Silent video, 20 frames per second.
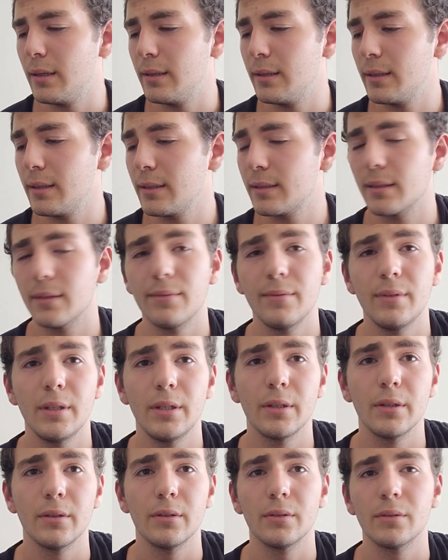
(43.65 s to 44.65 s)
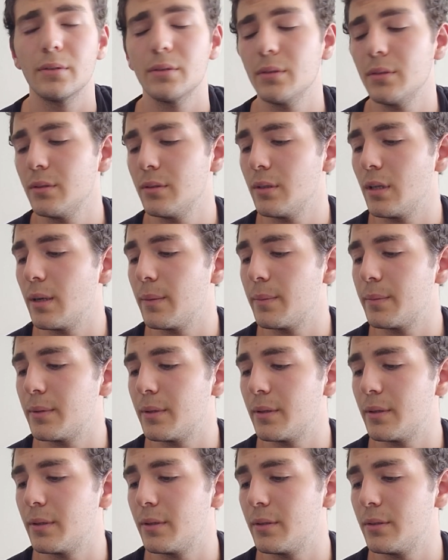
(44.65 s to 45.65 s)
link some videos up
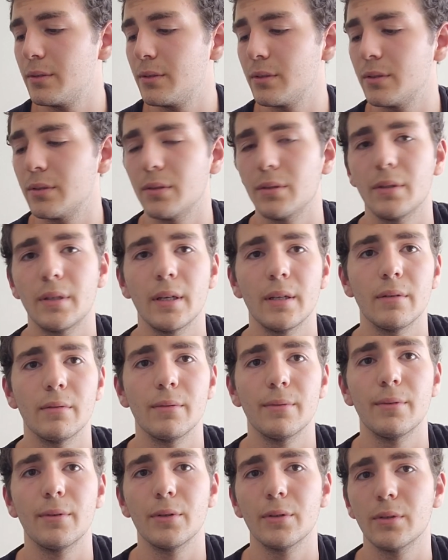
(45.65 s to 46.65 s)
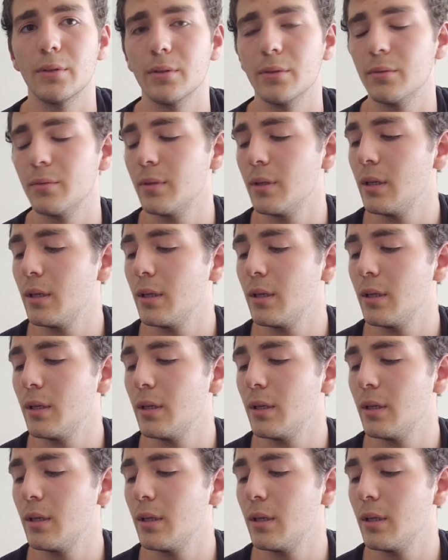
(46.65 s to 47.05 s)
there just so you can refer to